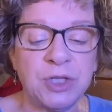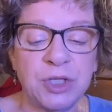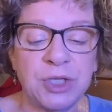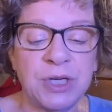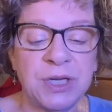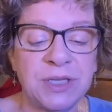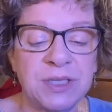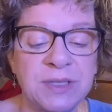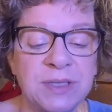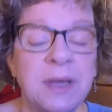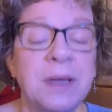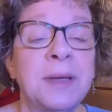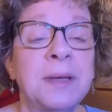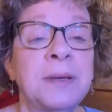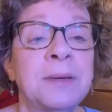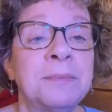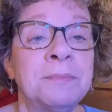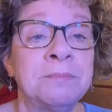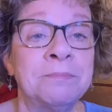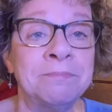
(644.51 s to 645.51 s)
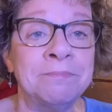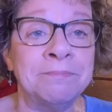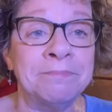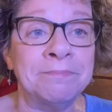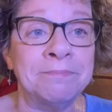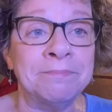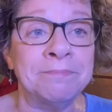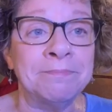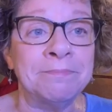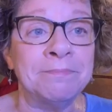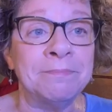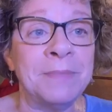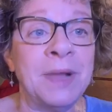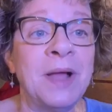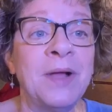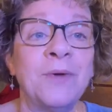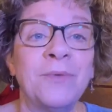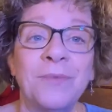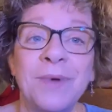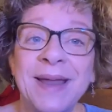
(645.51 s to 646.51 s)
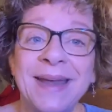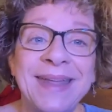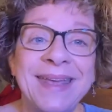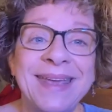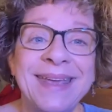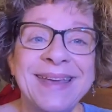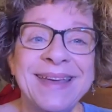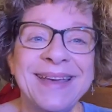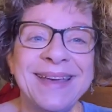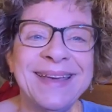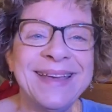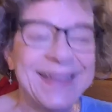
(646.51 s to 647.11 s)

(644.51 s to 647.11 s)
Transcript: sheets. Ready?